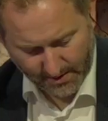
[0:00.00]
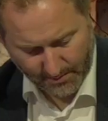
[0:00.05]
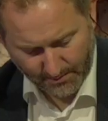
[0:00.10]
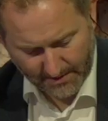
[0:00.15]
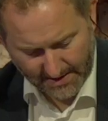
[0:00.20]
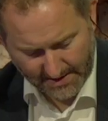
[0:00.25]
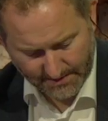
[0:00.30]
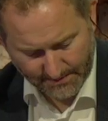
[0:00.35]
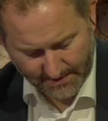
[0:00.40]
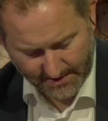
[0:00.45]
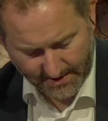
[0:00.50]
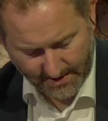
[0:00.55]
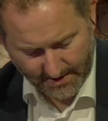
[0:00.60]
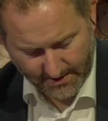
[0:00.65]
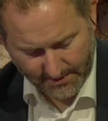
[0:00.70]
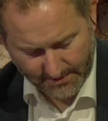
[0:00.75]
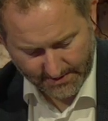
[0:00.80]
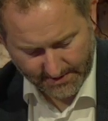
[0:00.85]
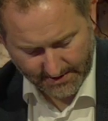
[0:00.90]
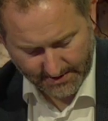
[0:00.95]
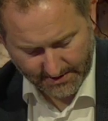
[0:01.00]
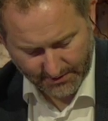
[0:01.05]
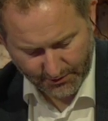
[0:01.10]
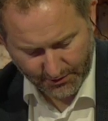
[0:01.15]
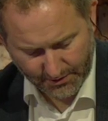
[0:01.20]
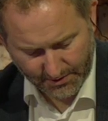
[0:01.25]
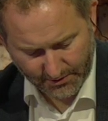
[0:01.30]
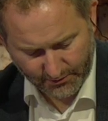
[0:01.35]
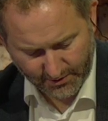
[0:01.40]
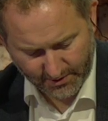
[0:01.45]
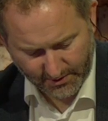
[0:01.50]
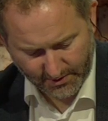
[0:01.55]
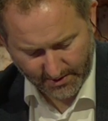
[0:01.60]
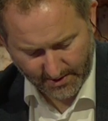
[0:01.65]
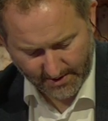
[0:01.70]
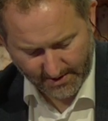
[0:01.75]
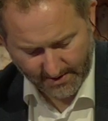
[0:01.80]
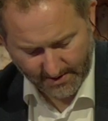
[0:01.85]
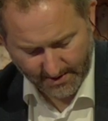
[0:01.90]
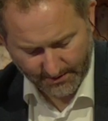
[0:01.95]
Plans by the IOC to introduce stricter
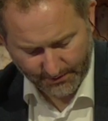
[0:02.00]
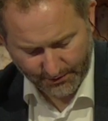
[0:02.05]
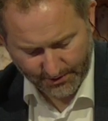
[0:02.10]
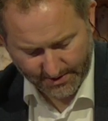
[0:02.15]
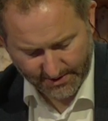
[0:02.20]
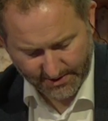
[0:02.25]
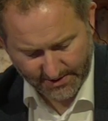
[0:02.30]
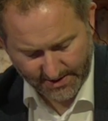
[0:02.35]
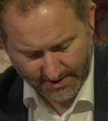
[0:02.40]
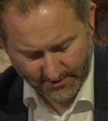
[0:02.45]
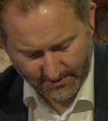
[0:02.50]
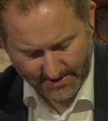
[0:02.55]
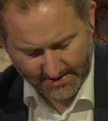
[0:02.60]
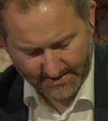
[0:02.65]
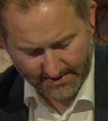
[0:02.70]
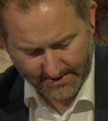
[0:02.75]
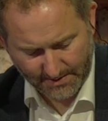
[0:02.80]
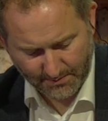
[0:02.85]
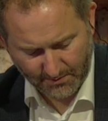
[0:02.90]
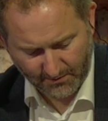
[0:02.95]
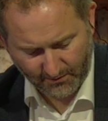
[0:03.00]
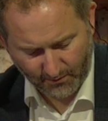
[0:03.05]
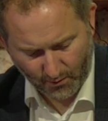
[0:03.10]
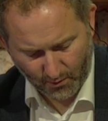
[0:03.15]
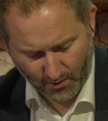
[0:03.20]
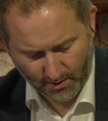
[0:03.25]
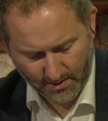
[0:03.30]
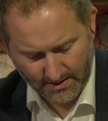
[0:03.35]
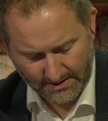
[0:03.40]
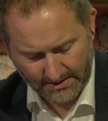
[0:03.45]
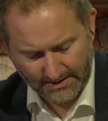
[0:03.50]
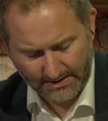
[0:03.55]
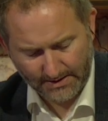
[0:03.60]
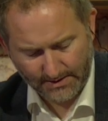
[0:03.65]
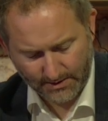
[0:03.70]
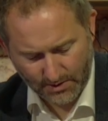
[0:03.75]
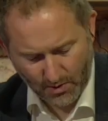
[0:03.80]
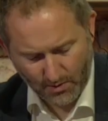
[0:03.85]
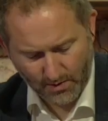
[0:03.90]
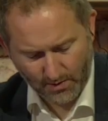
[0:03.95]
guidelines for transgender athletes before
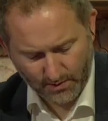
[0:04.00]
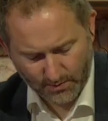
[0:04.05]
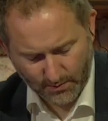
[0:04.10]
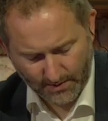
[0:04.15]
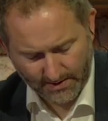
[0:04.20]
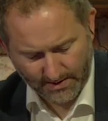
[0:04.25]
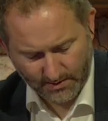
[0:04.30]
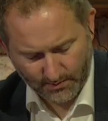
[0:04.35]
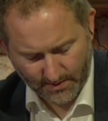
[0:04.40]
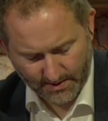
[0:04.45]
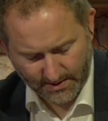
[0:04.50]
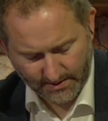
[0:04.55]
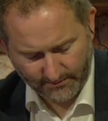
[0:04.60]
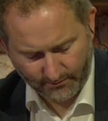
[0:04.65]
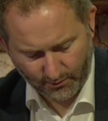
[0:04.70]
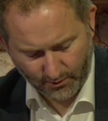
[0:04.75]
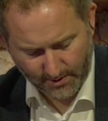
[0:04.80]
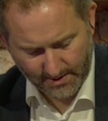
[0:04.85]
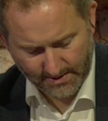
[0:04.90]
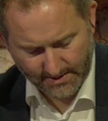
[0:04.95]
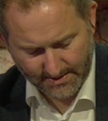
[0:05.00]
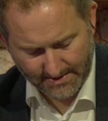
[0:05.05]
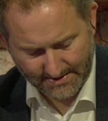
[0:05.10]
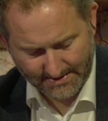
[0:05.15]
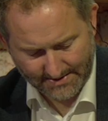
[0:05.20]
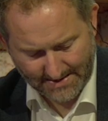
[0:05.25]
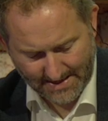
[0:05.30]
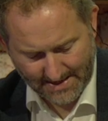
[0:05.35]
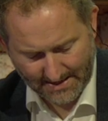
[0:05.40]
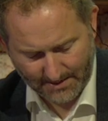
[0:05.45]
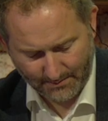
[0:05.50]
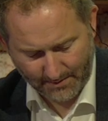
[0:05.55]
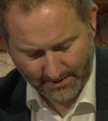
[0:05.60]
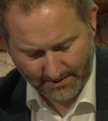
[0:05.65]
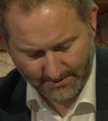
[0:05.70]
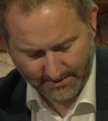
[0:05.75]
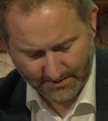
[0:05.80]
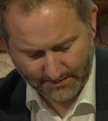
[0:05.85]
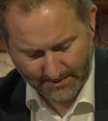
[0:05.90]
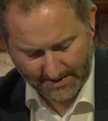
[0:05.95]
Tokyo 2020 have run into the sand
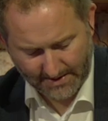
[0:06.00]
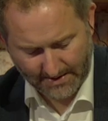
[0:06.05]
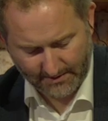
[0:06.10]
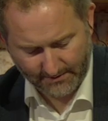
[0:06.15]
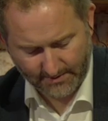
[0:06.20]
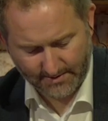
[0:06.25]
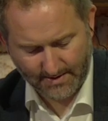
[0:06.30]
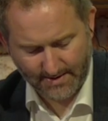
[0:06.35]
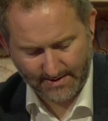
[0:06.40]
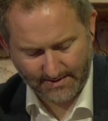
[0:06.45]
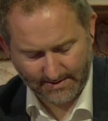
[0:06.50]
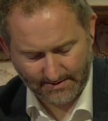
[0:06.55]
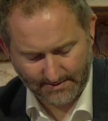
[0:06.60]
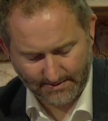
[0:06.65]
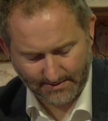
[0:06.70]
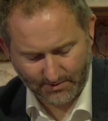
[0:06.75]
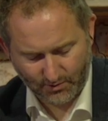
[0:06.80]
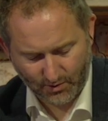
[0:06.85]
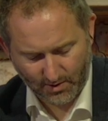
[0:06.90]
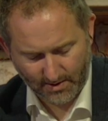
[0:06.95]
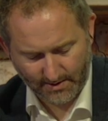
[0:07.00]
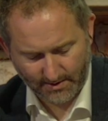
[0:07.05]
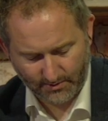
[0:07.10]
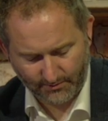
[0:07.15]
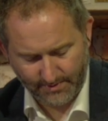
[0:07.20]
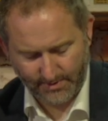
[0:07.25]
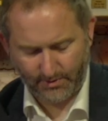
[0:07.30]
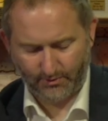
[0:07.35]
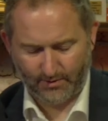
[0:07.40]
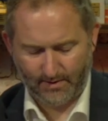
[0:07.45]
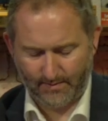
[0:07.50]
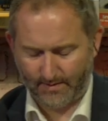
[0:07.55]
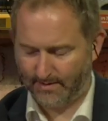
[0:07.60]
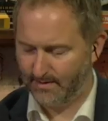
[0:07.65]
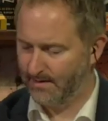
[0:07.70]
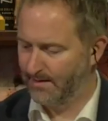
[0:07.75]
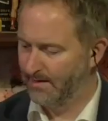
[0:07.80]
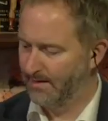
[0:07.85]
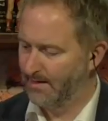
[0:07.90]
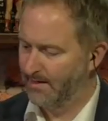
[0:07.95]
because its panel of scientists is struggling to reach agreement
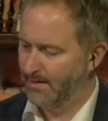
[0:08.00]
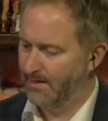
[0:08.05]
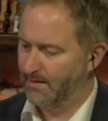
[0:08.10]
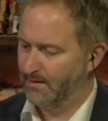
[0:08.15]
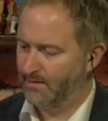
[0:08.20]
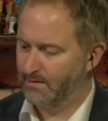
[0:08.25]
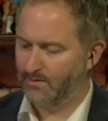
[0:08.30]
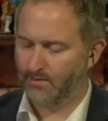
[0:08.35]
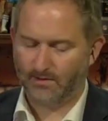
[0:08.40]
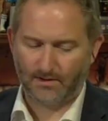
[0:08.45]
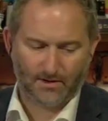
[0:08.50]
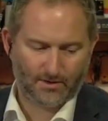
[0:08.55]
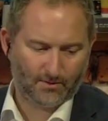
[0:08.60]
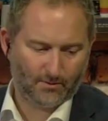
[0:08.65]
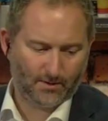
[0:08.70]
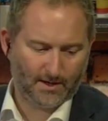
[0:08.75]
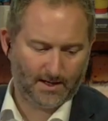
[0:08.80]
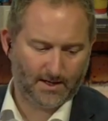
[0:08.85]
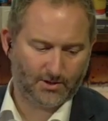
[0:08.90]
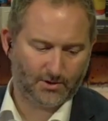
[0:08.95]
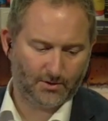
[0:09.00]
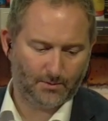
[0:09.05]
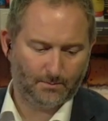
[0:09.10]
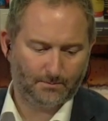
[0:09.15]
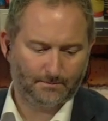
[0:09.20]
on such a thorny issue.